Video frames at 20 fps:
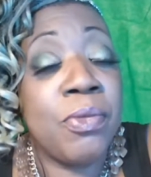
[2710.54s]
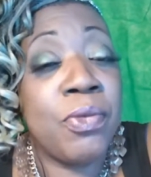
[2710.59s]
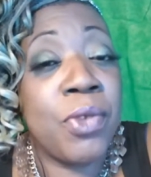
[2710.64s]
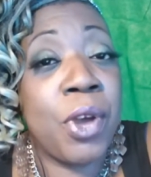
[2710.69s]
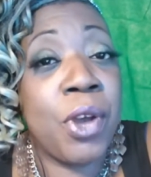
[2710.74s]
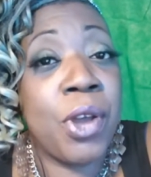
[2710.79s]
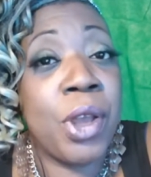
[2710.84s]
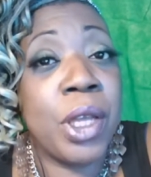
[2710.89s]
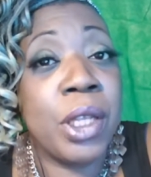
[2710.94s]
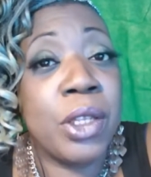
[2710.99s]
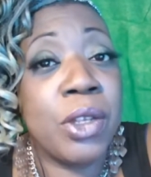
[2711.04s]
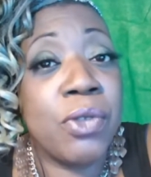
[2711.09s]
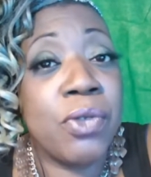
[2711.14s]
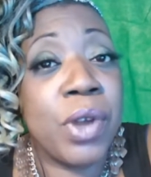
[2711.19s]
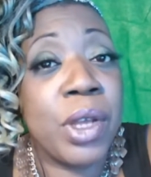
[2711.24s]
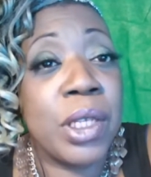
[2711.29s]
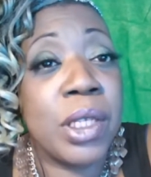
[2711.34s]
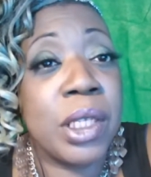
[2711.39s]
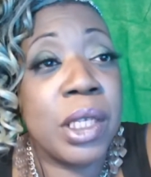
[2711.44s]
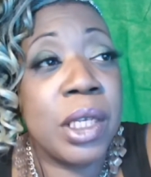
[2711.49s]
very
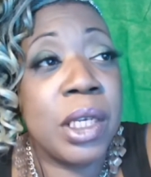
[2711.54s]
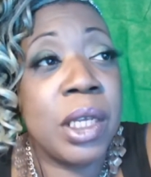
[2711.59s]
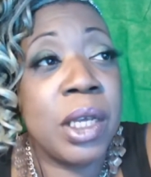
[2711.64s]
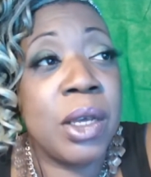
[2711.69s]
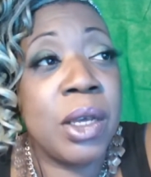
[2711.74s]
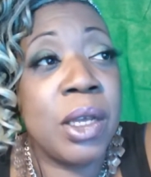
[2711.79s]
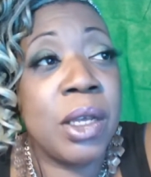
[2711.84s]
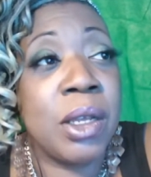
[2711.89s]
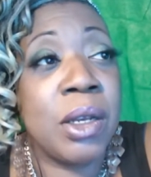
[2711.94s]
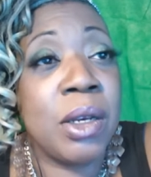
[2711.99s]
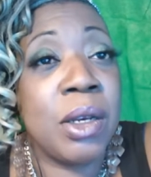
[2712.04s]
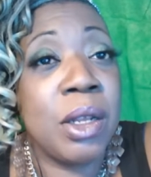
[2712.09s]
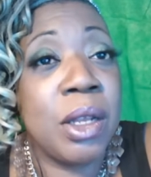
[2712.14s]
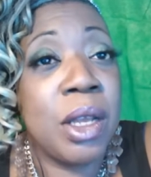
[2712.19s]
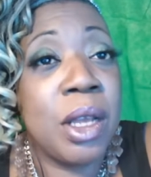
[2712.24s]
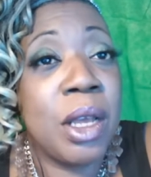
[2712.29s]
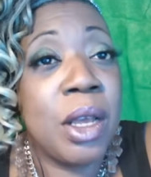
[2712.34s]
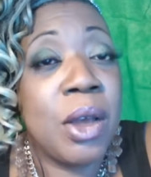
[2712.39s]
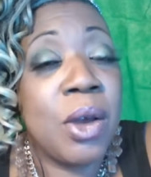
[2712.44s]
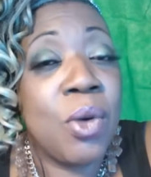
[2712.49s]
interested in
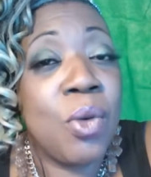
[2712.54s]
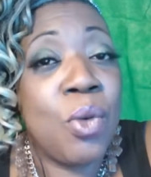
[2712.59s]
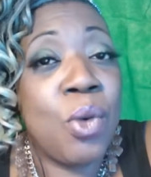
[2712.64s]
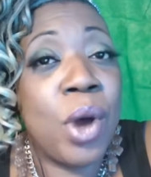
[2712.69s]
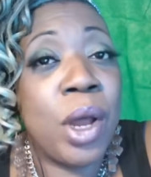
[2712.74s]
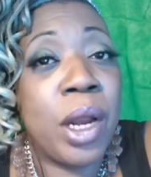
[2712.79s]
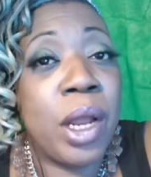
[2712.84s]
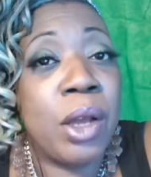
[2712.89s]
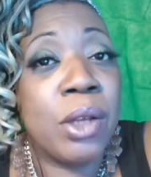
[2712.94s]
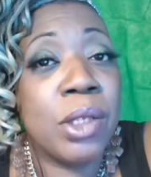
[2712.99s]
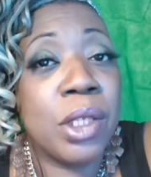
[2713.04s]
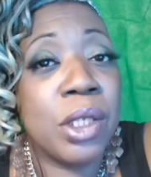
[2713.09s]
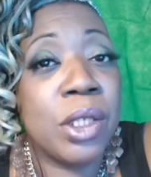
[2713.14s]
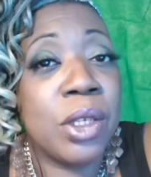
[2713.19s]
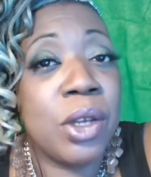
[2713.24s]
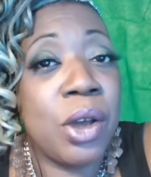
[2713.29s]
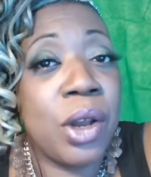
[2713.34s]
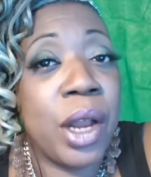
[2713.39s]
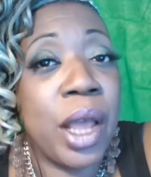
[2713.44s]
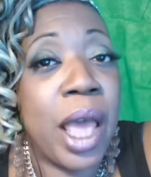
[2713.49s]
what else
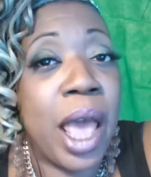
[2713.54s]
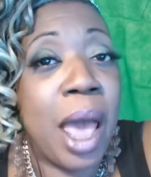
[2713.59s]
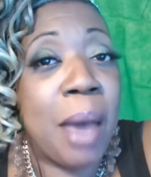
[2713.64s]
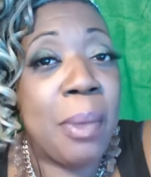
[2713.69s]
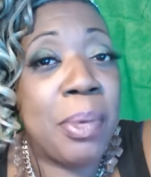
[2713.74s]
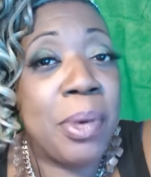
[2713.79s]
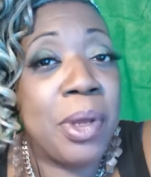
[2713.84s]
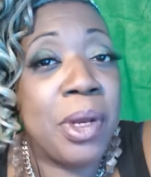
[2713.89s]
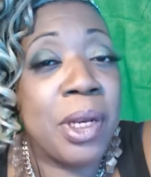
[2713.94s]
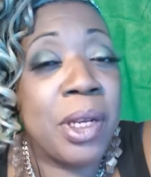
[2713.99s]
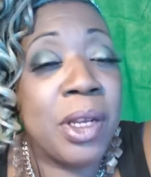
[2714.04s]
is going to happen,